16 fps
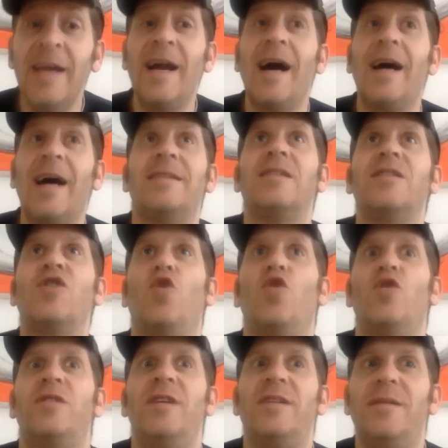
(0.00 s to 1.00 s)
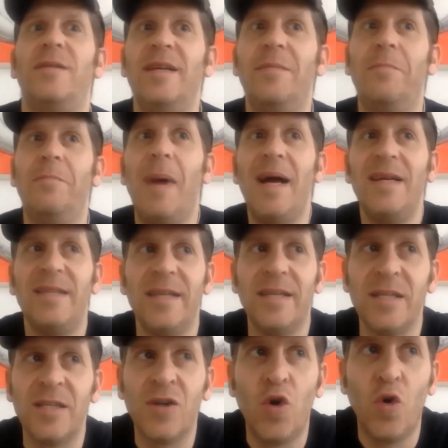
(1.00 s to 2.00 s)
Guys, this course is amazing.
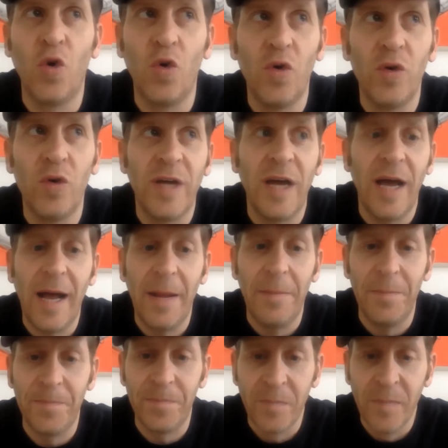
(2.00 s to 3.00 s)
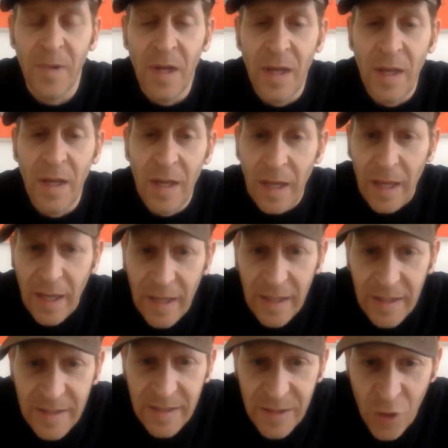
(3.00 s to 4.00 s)
It's called, um, it's